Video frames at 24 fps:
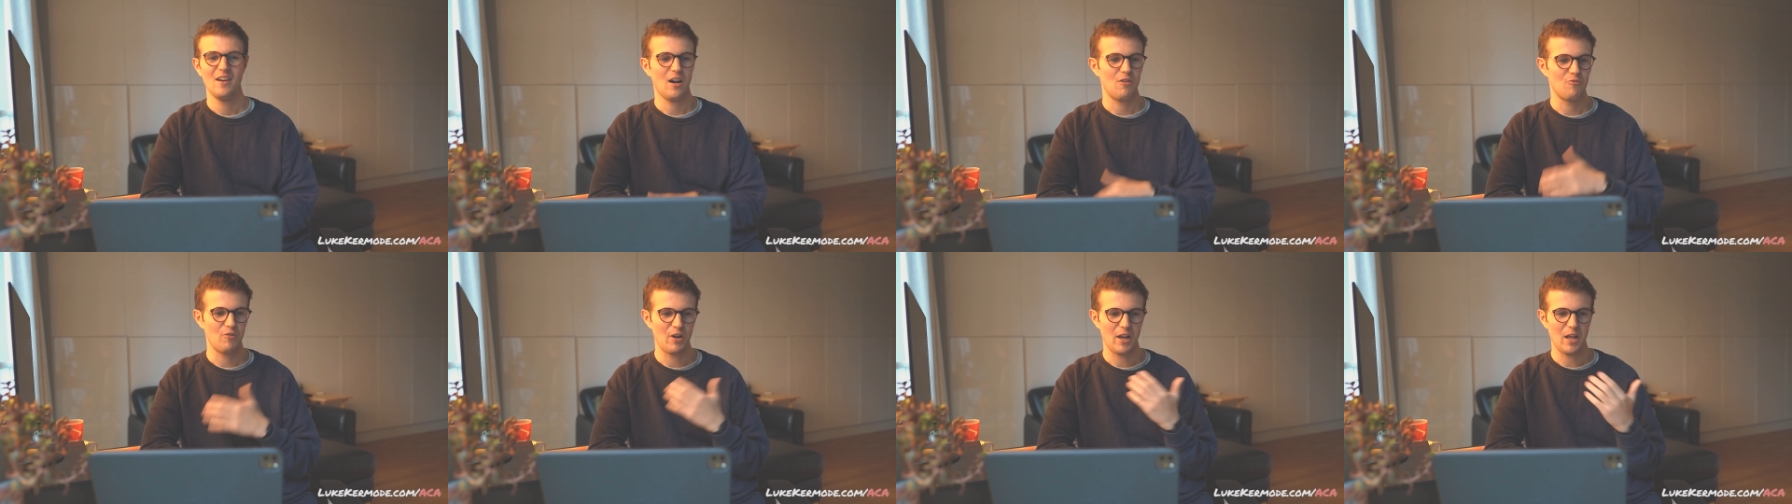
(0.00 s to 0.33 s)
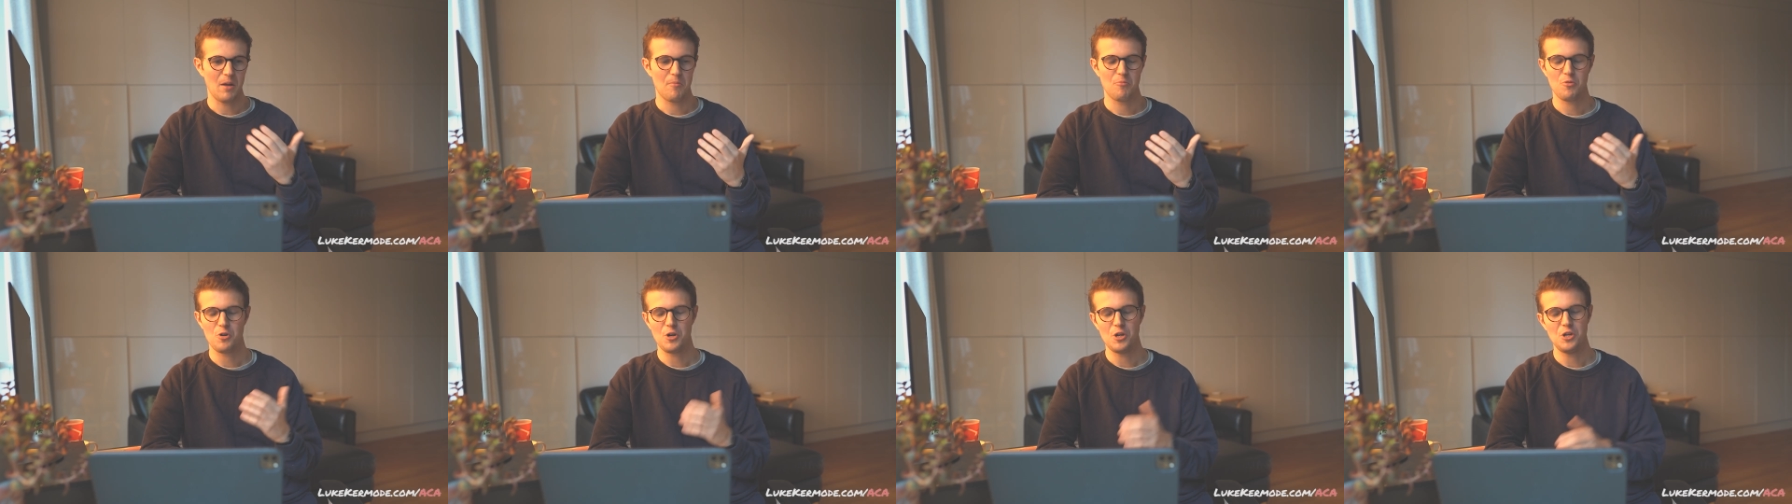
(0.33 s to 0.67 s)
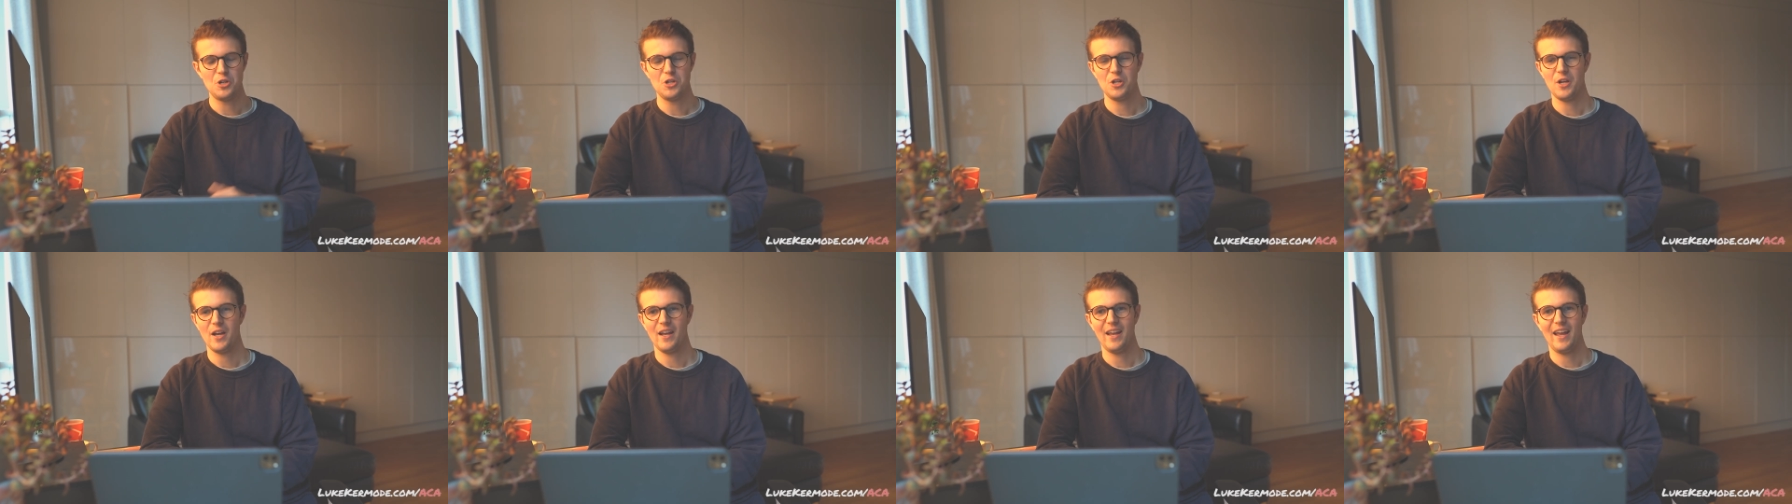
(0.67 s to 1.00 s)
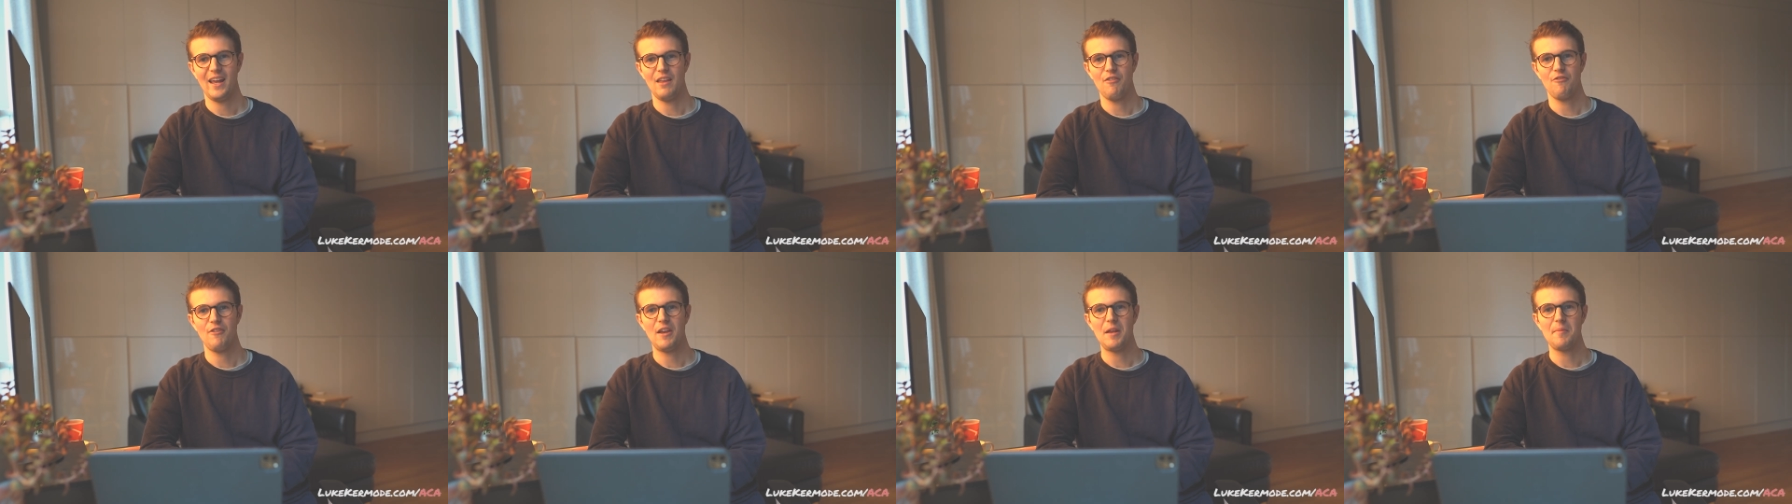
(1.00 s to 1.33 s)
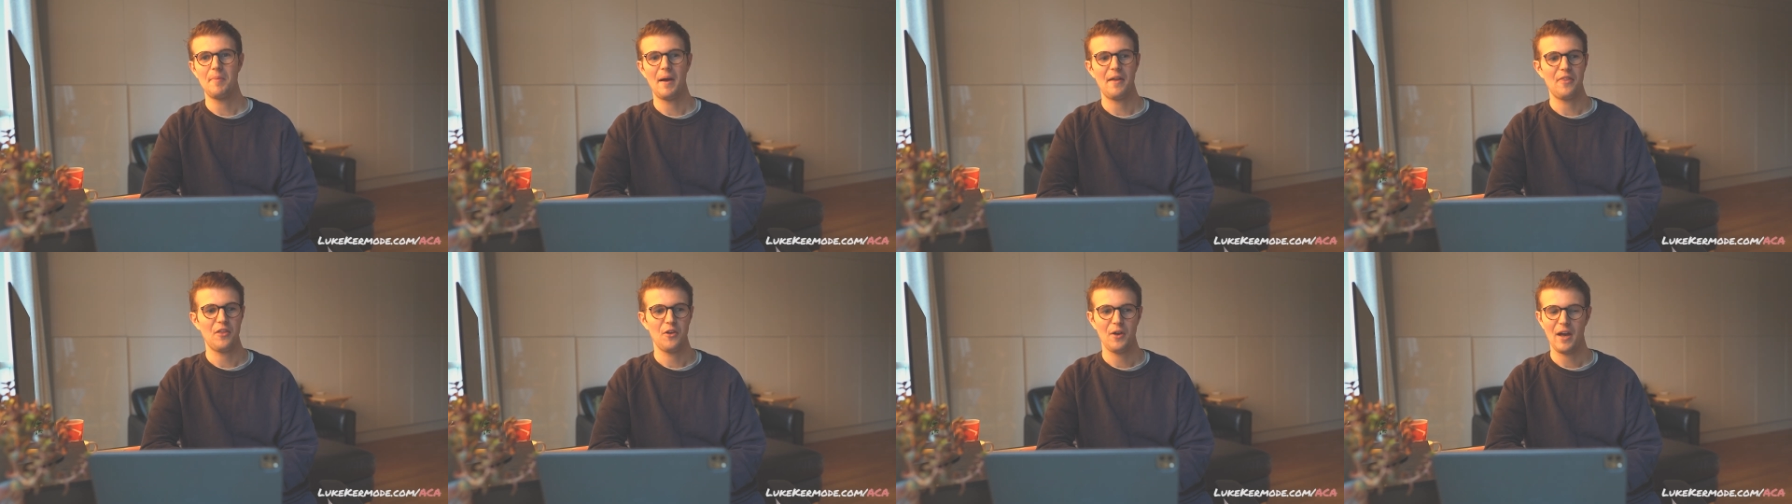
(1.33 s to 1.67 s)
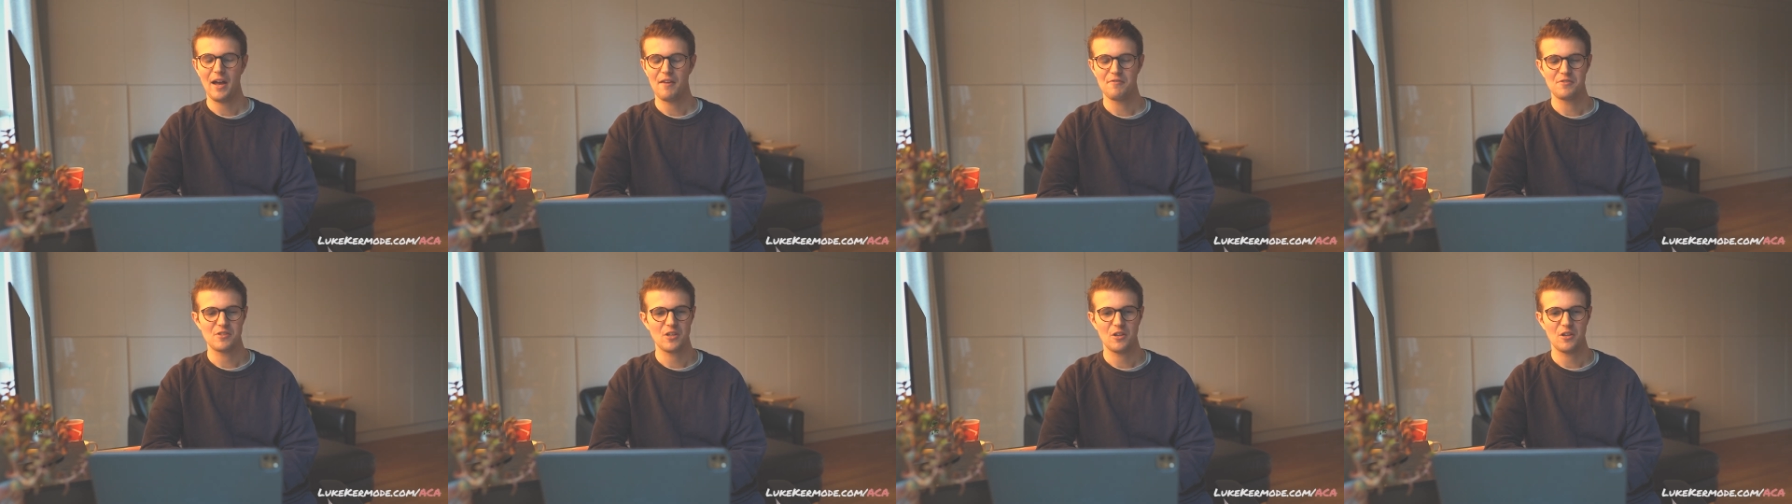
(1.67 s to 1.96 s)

I really appreciate any feedback that you have,